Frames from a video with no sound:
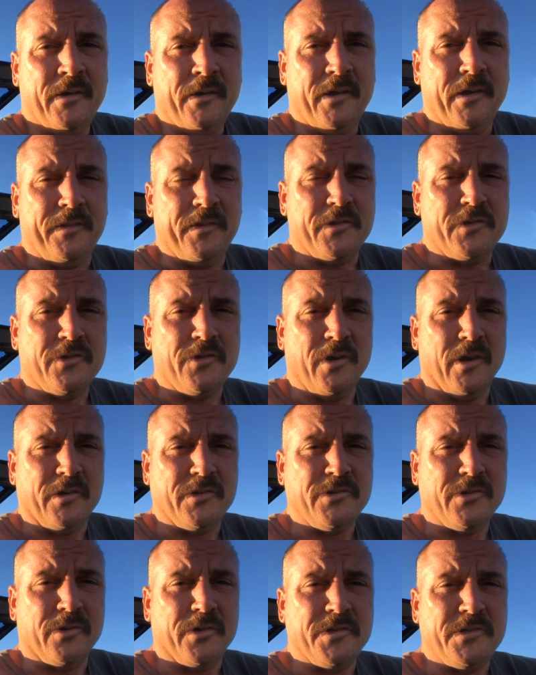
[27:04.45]
get the
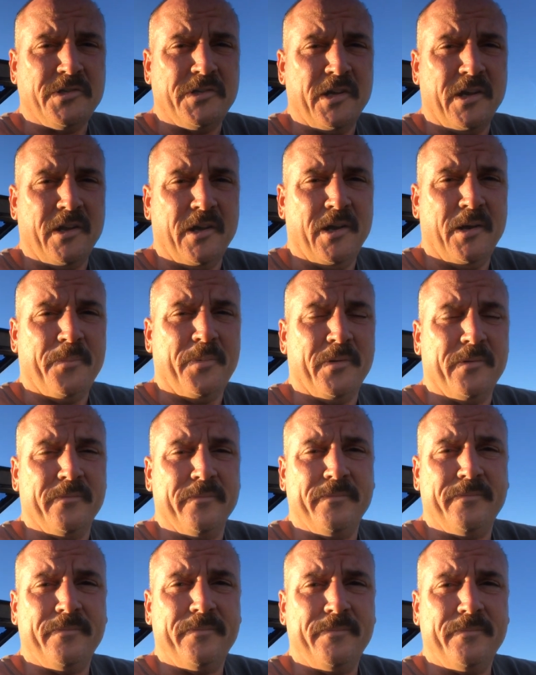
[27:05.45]
truck sort of set up
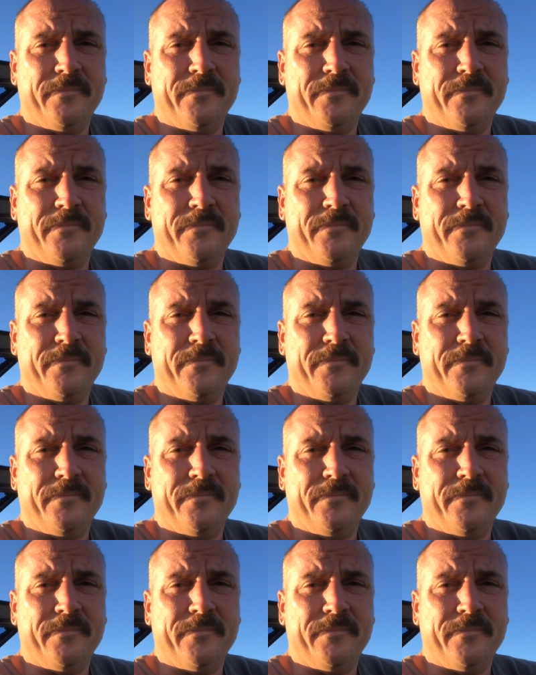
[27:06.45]
and